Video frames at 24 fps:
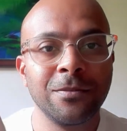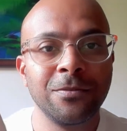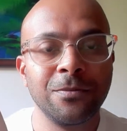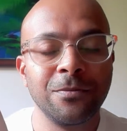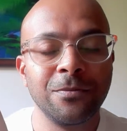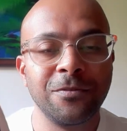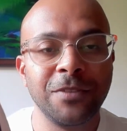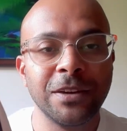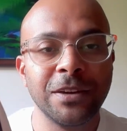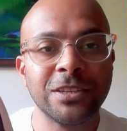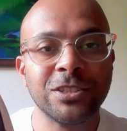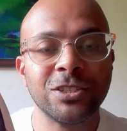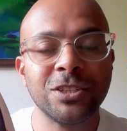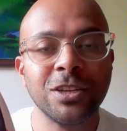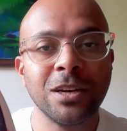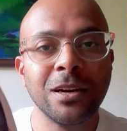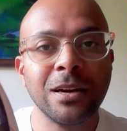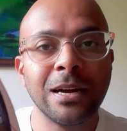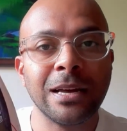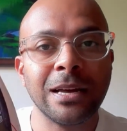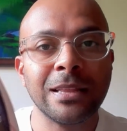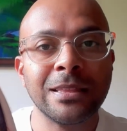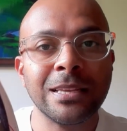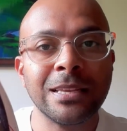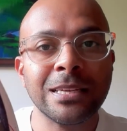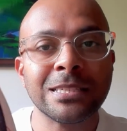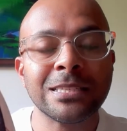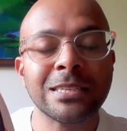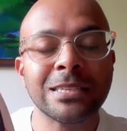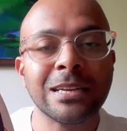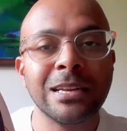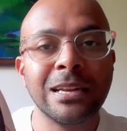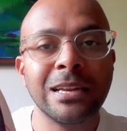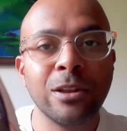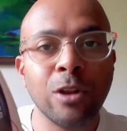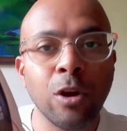fixture, and this
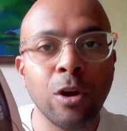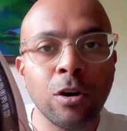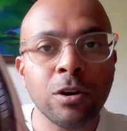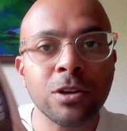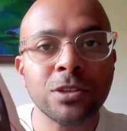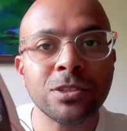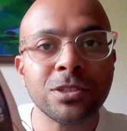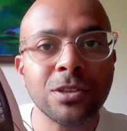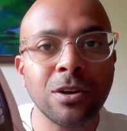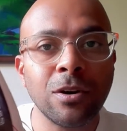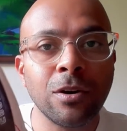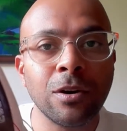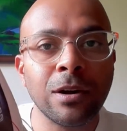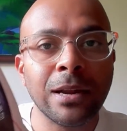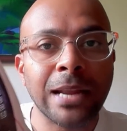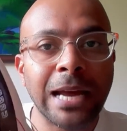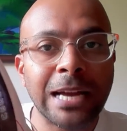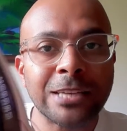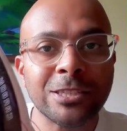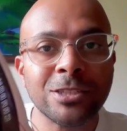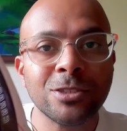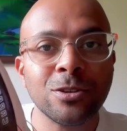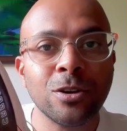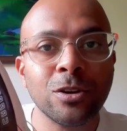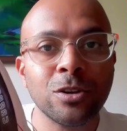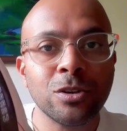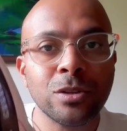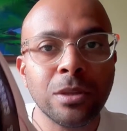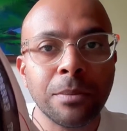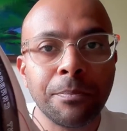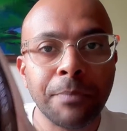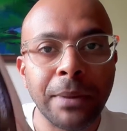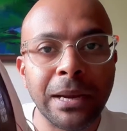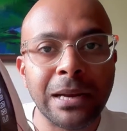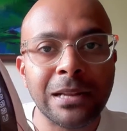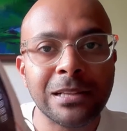locks or latches onto the
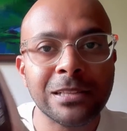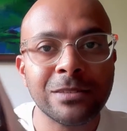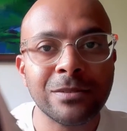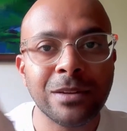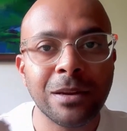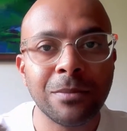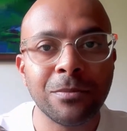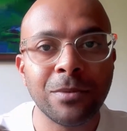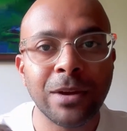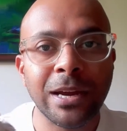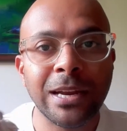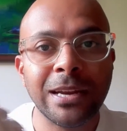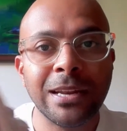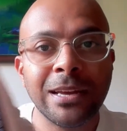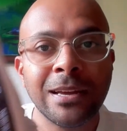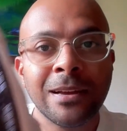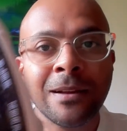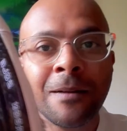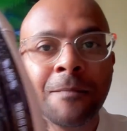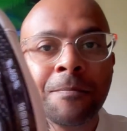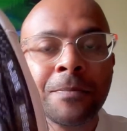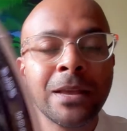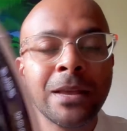pedals when I'm riding,